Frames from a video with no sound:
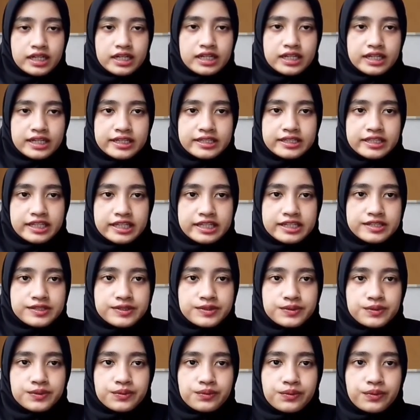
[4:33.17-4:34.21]
It
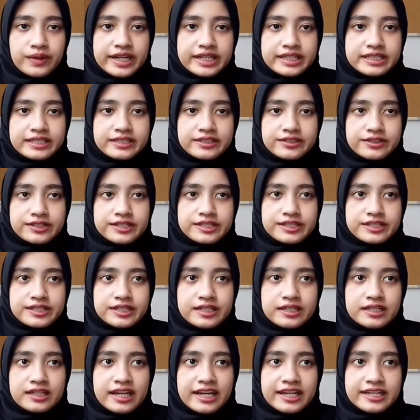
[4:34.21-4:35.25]
is white
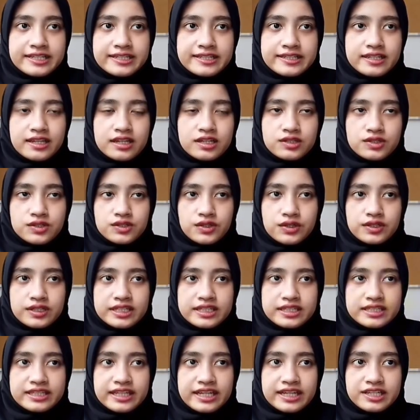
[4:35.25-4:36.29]
crystallized
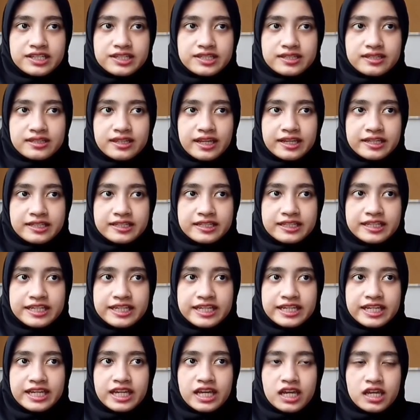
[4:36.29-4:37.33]
solid that is
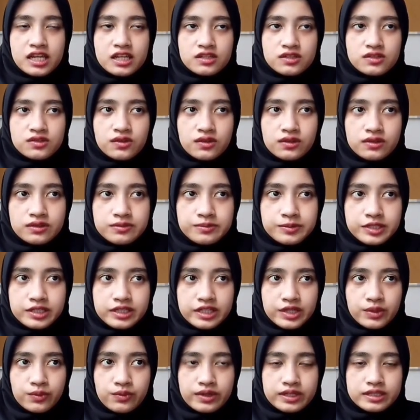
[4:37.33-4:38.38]
slightly soluble
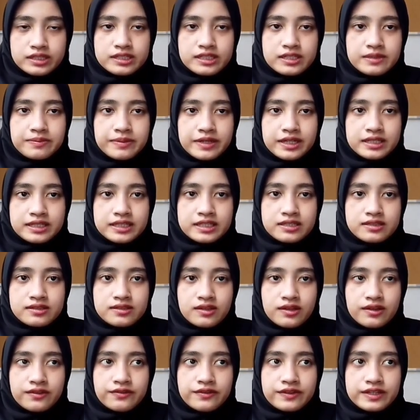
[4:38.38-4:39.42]
in water but
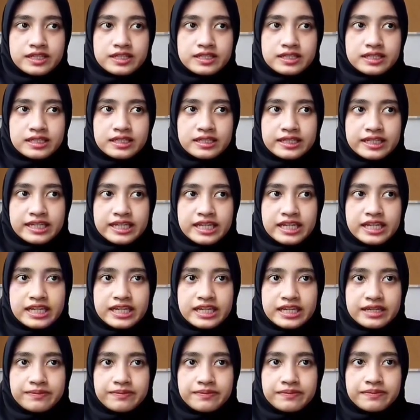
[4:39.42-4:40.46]
dissolves easily
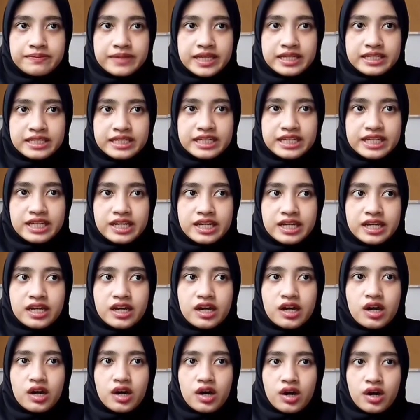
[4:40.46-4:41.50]
in many
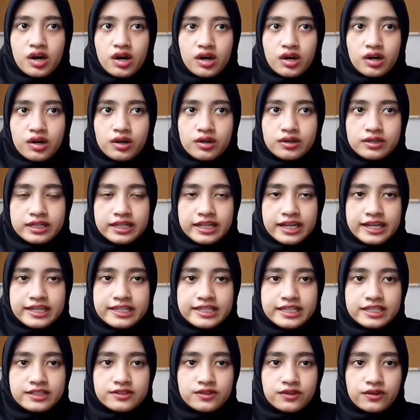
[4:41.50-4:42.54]

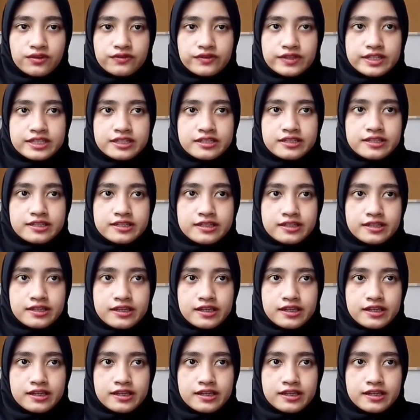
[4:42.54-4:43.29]
organic solvents.